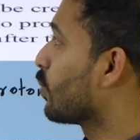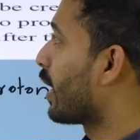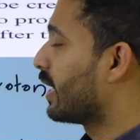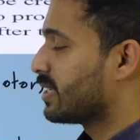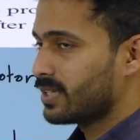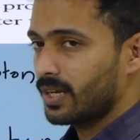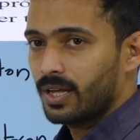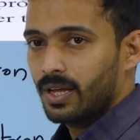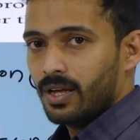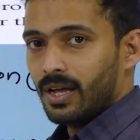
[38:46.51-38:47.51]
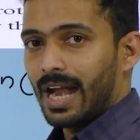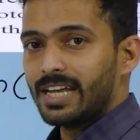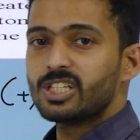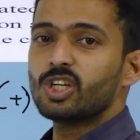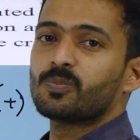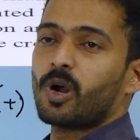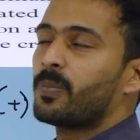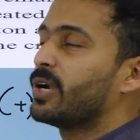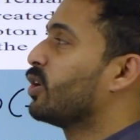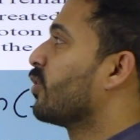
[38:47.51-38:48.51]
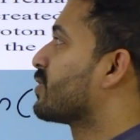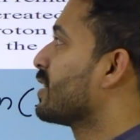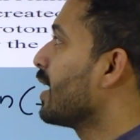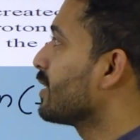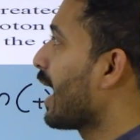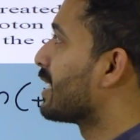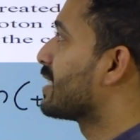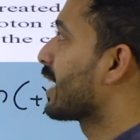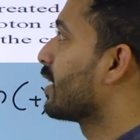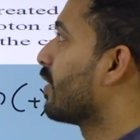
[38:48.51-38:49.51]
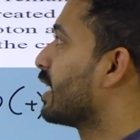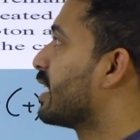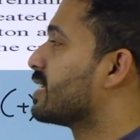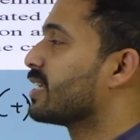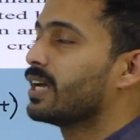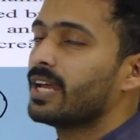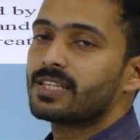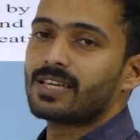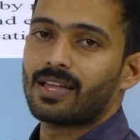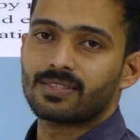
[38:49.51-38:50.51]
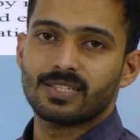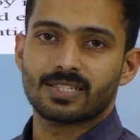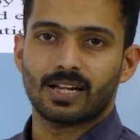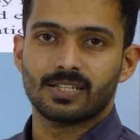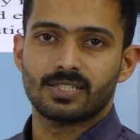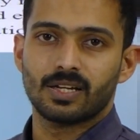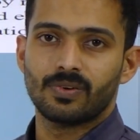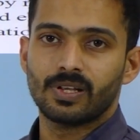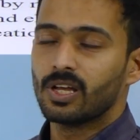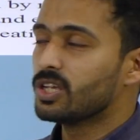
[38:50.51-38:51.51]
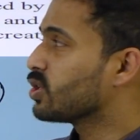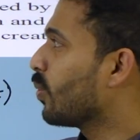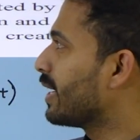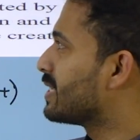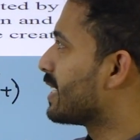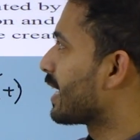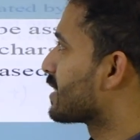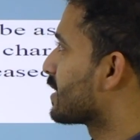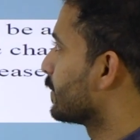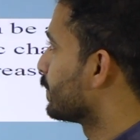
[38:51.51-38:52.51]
One is additive property of charge, and second one it is charge is conserved. So what is next?